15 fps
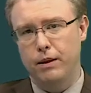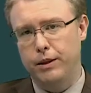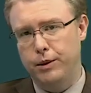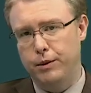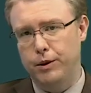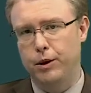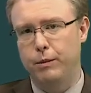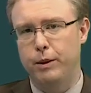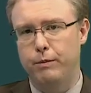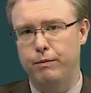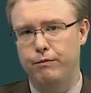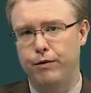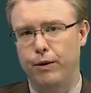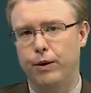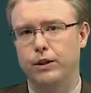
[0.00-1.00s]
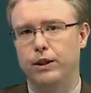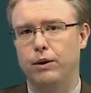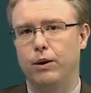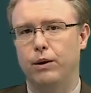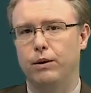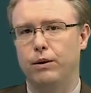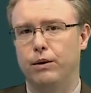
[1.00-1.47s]
You're going to be
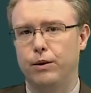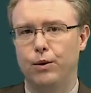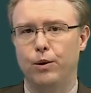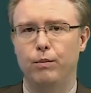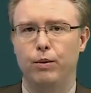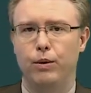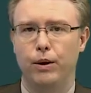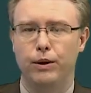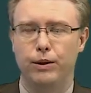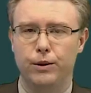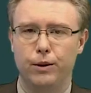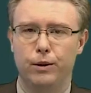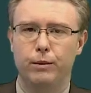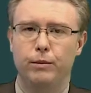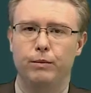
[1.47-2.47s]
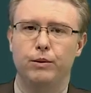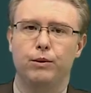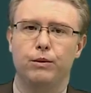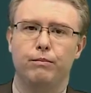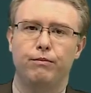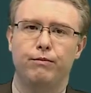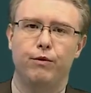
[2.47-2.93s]
focusing on the good points. You're going to
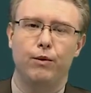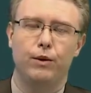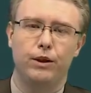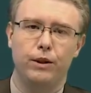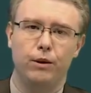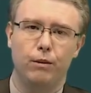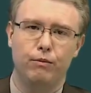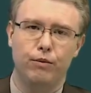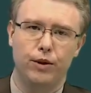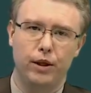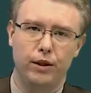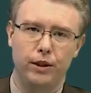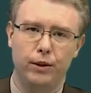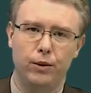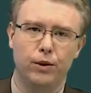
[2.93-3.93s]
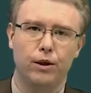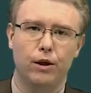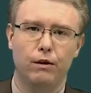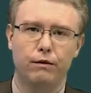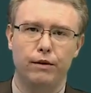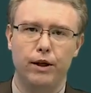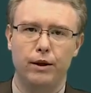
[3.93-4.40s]
be focusing on presenting
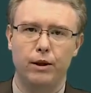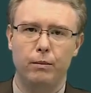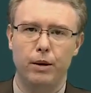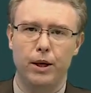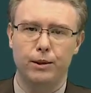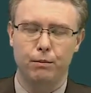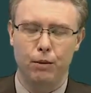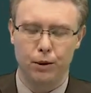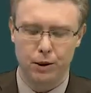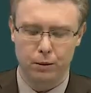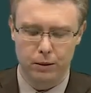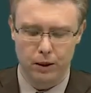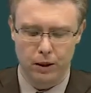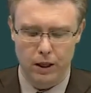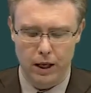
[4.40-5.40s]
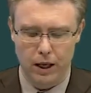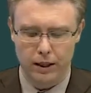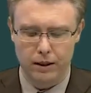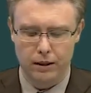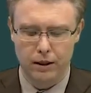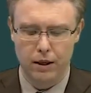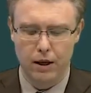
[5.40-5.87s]
yourself in the best possible
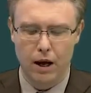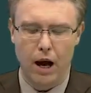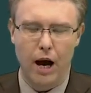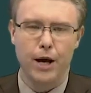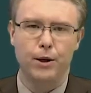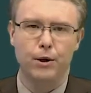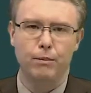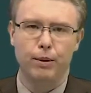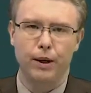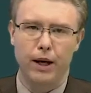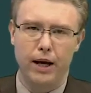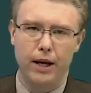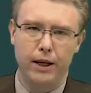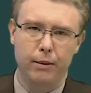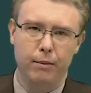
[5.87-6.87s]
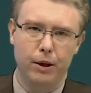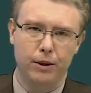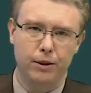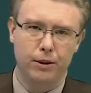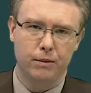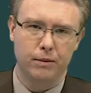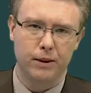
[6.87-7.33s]
light. Are you complaining
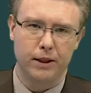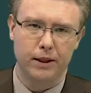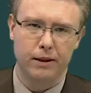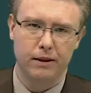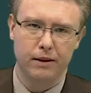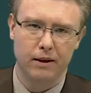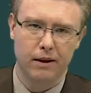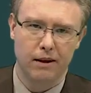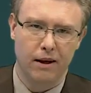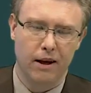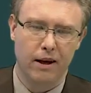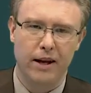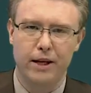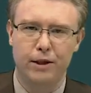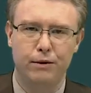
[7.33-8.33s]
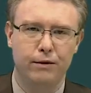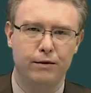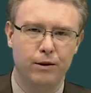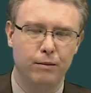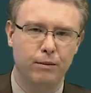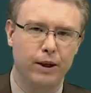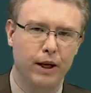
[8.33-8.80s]
about something? A letter
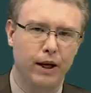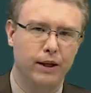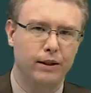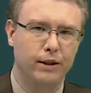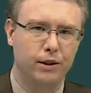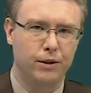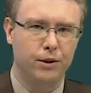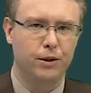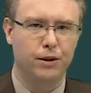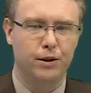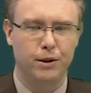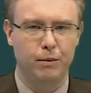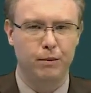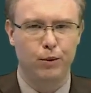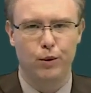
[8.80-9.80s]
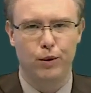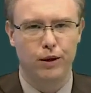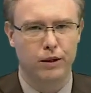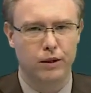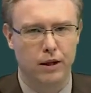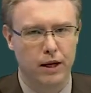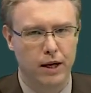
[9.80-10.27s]
of complaint is just as
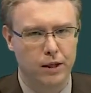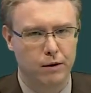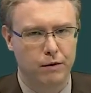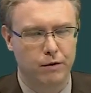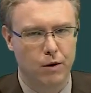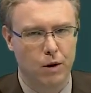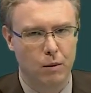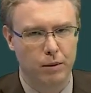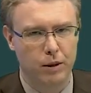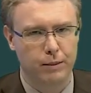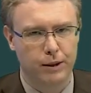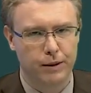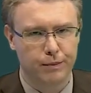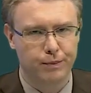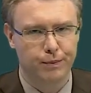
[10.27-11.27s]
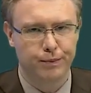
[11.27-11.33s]
important as a letter of compliment